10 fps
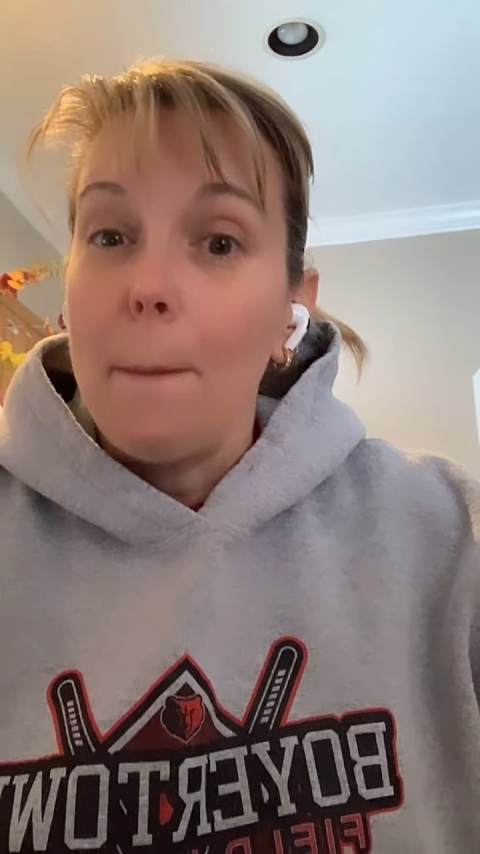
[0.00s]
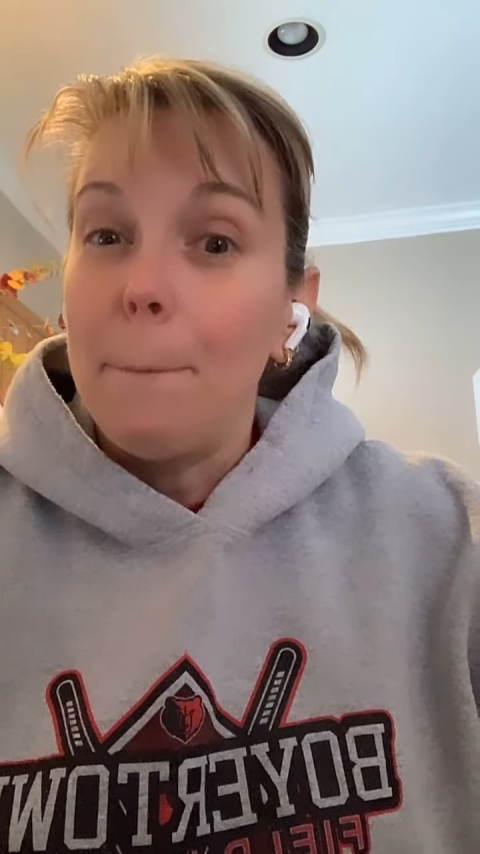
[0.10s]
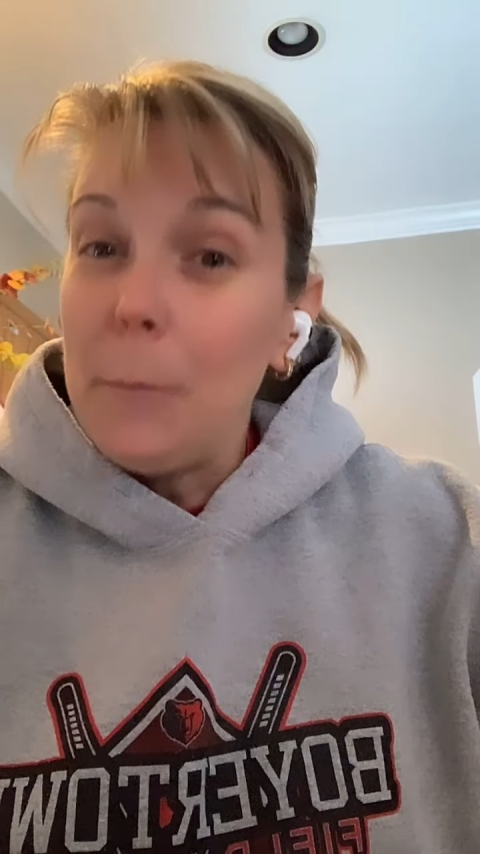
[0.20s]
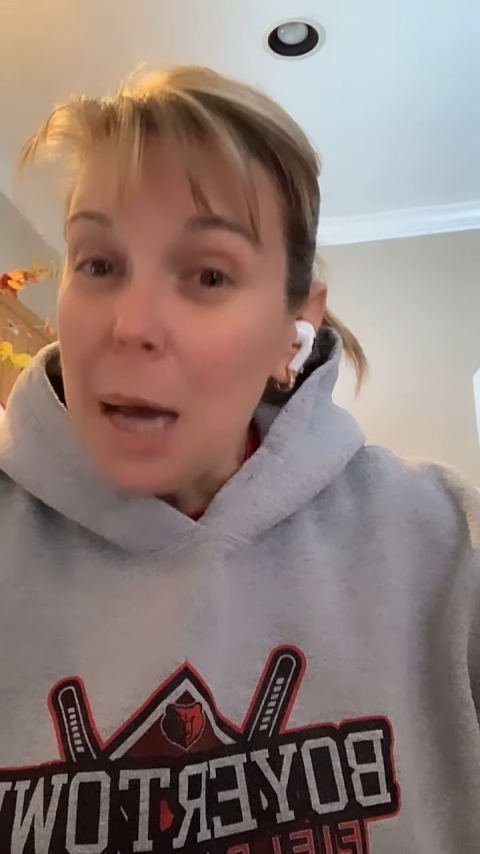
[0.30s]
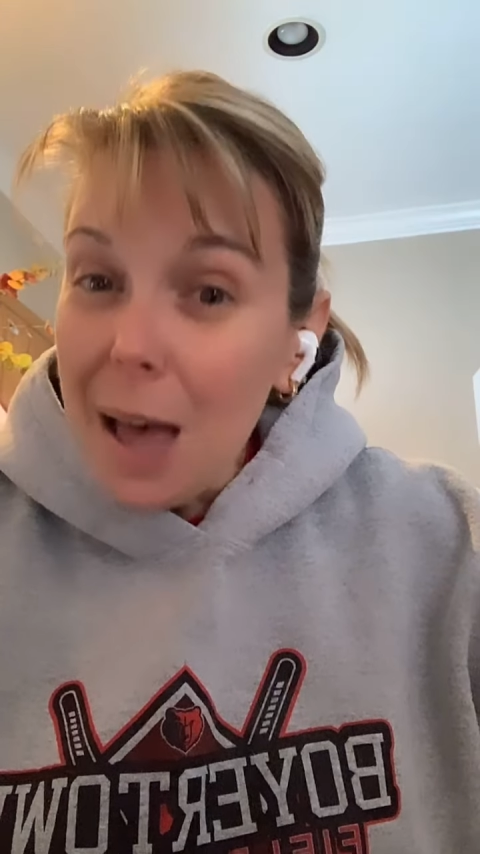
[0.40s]

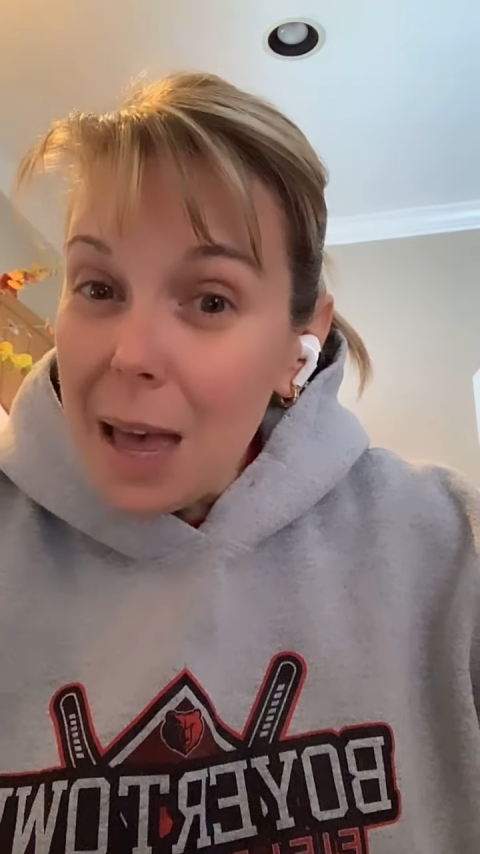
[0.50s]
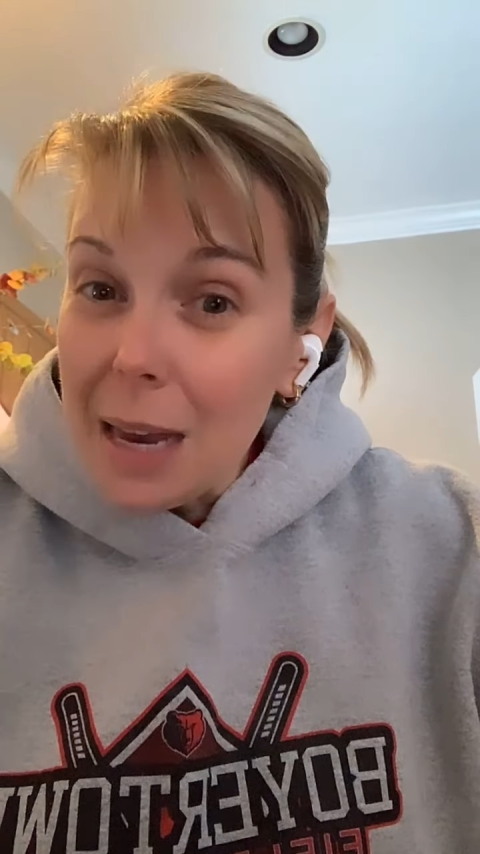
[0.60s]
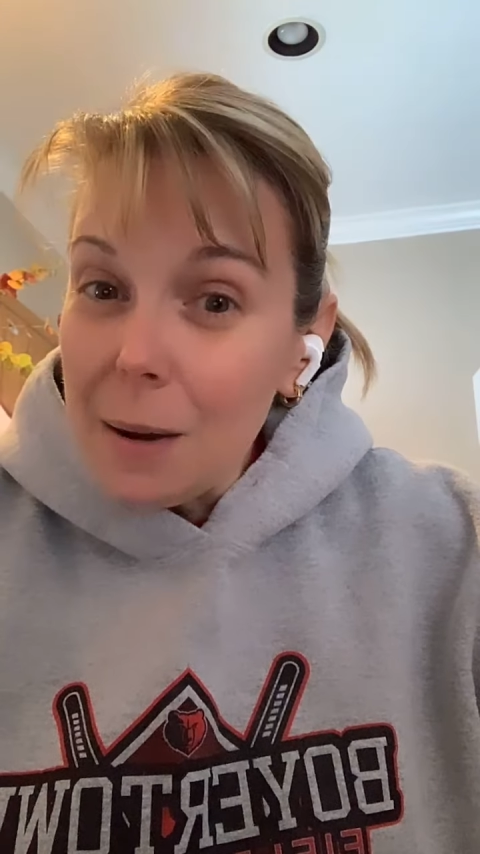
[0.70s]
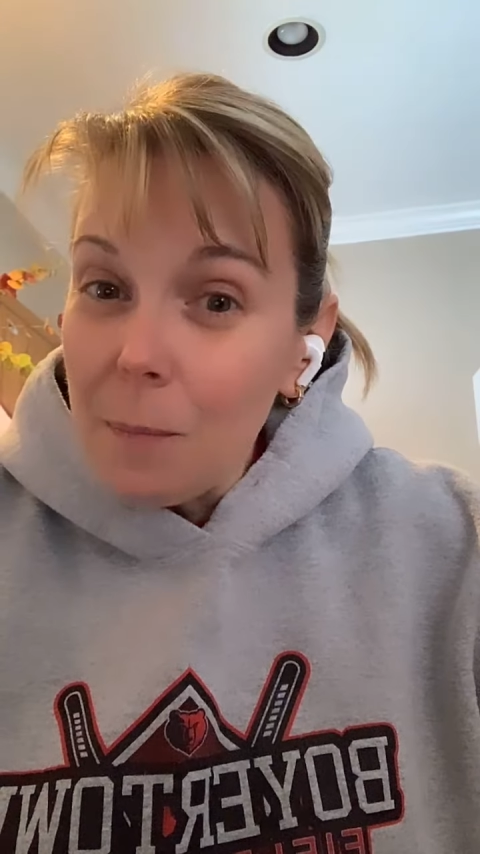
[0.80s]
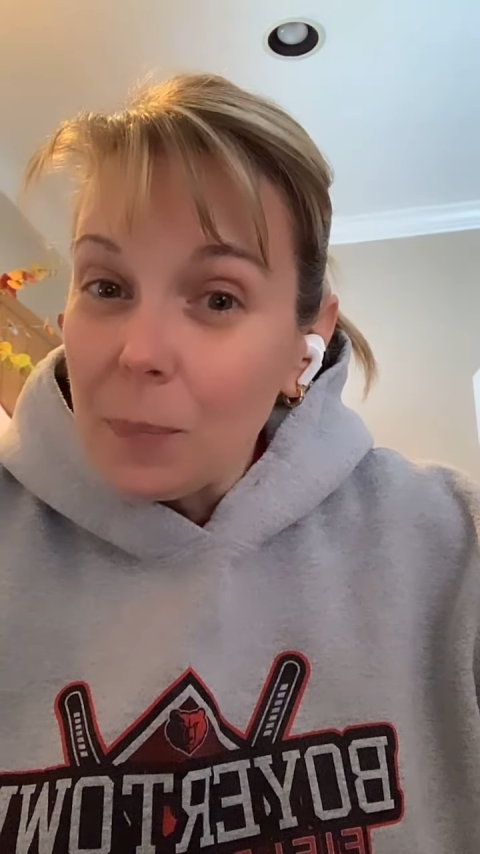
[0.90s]

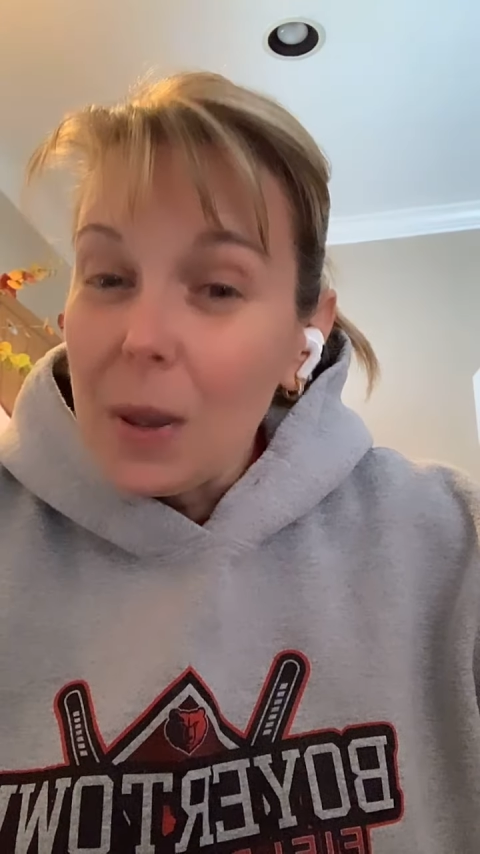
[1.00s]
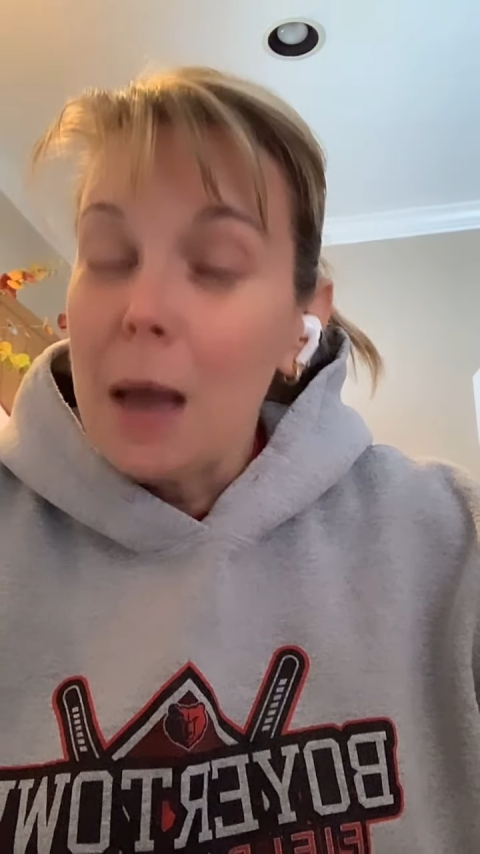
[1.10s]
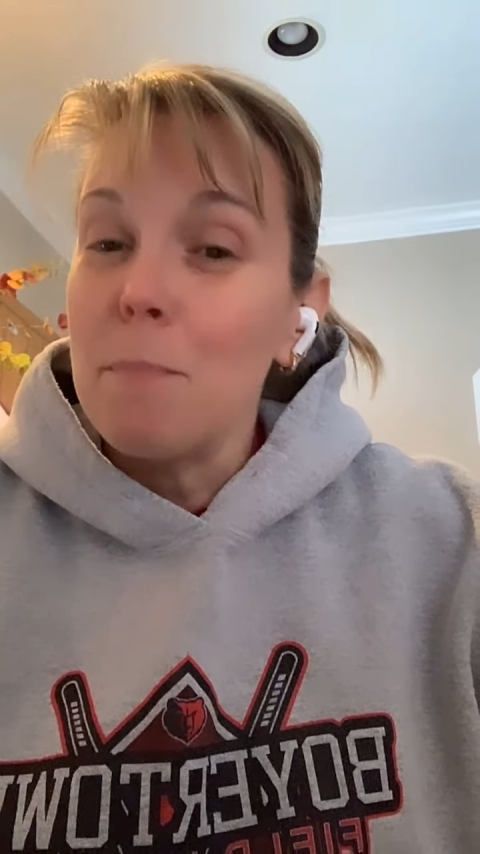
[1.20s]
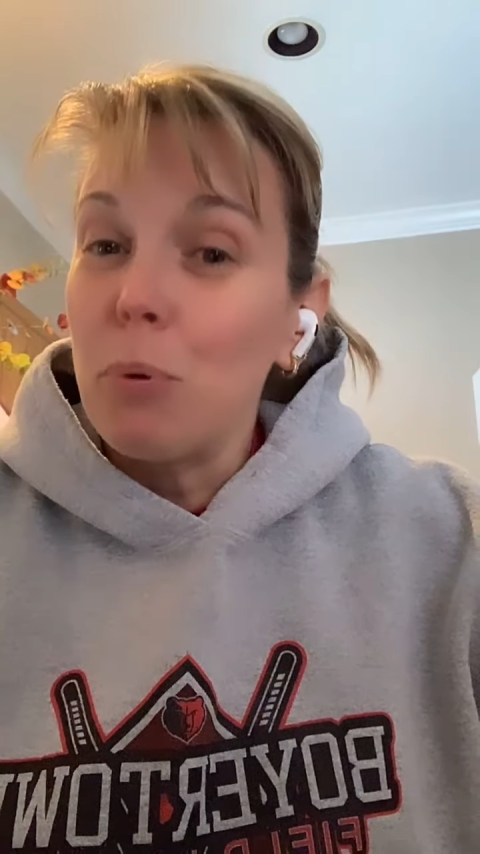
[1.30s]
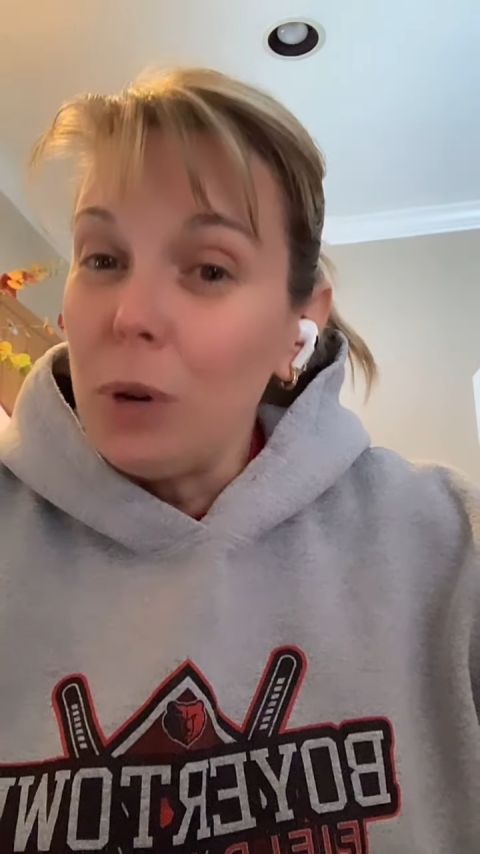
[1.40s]
But
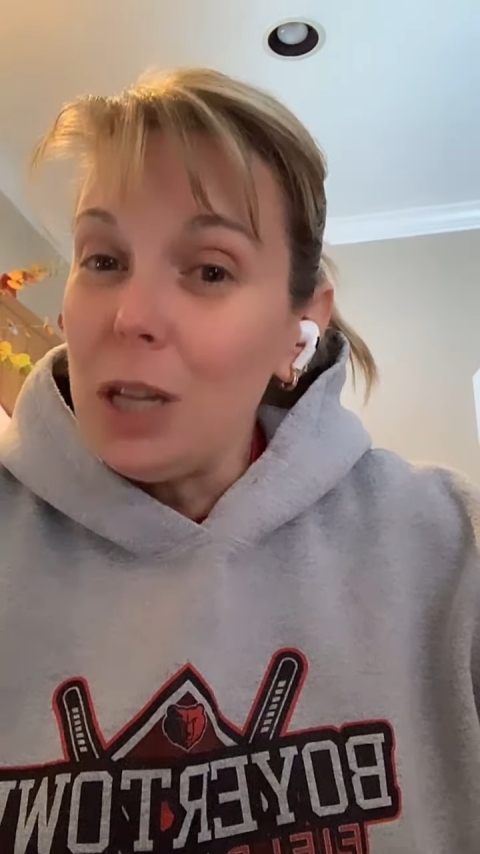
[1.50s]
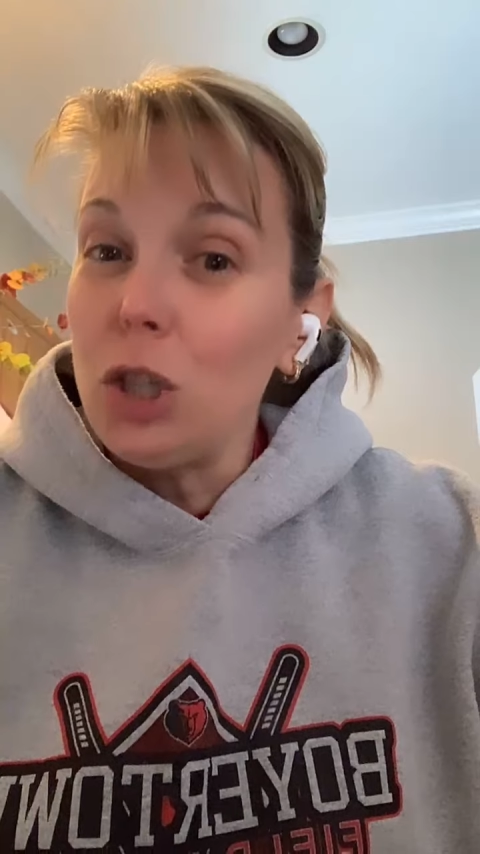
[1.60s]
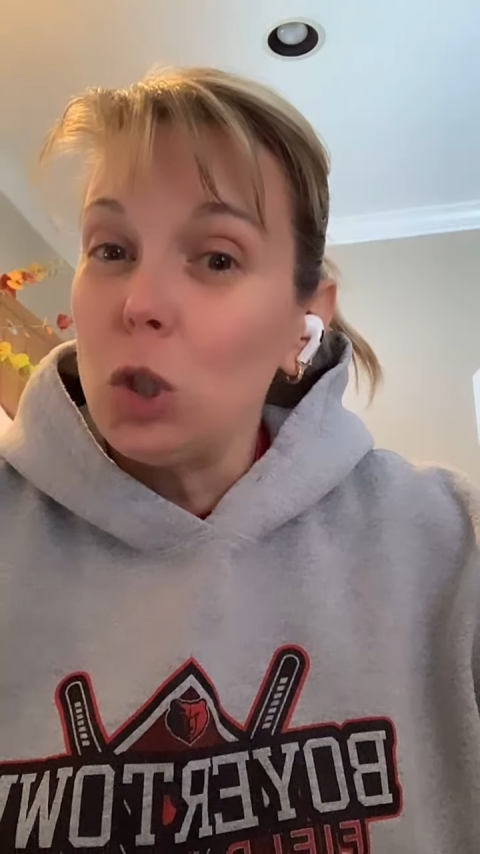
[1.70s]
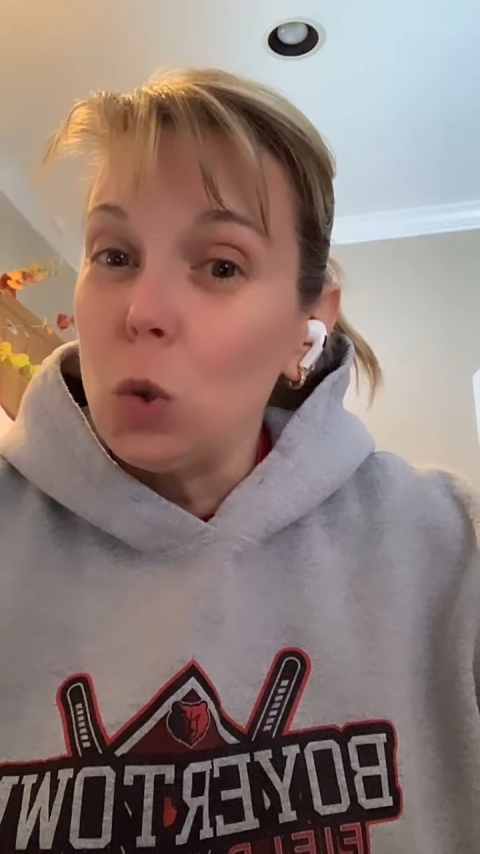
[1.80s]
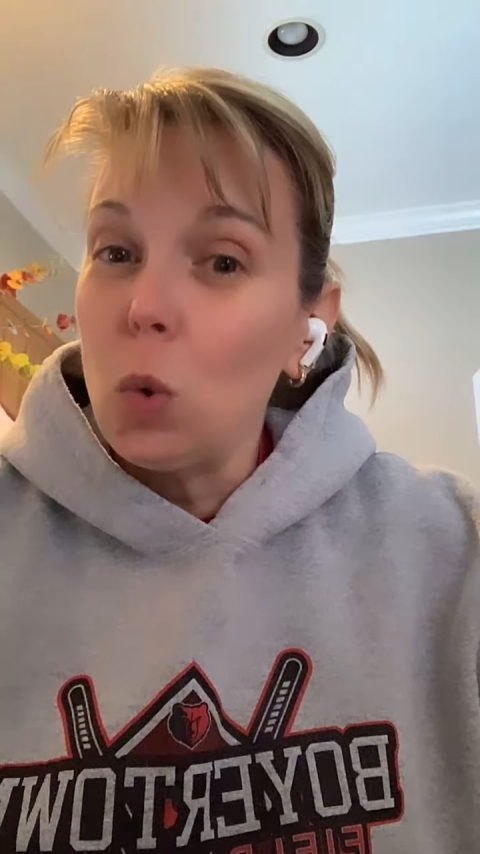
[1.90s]
I'm pretty
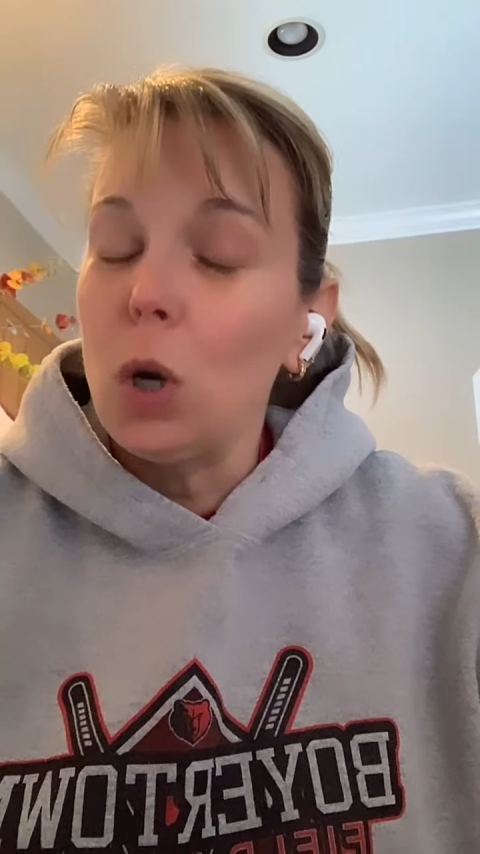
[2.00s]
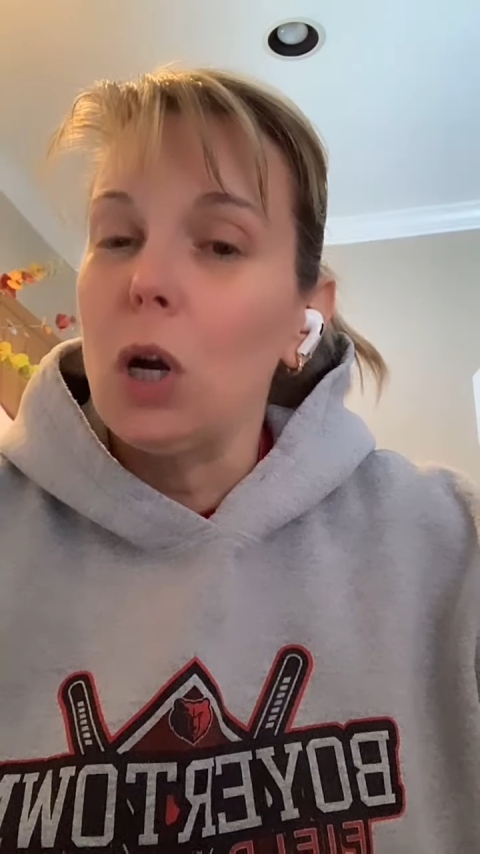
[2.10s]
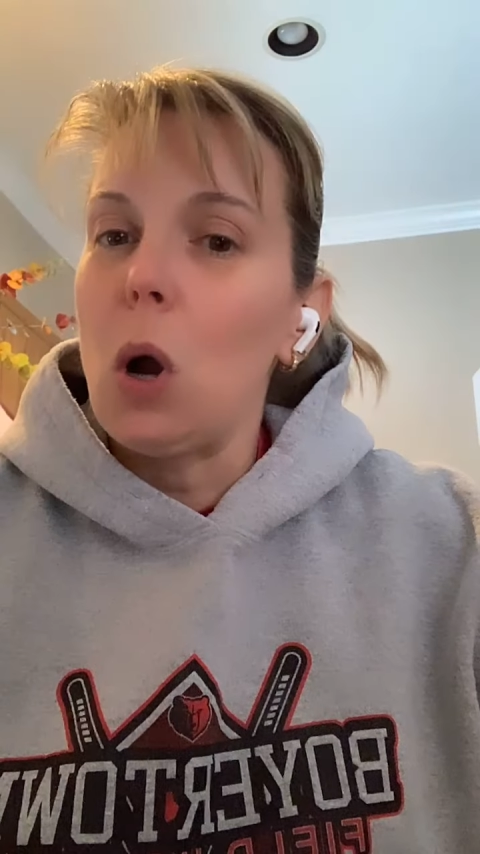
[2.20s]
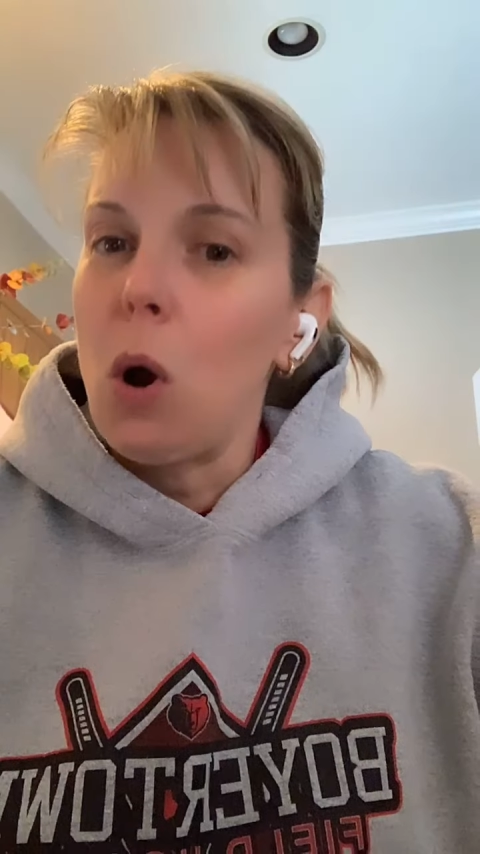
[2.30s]
sure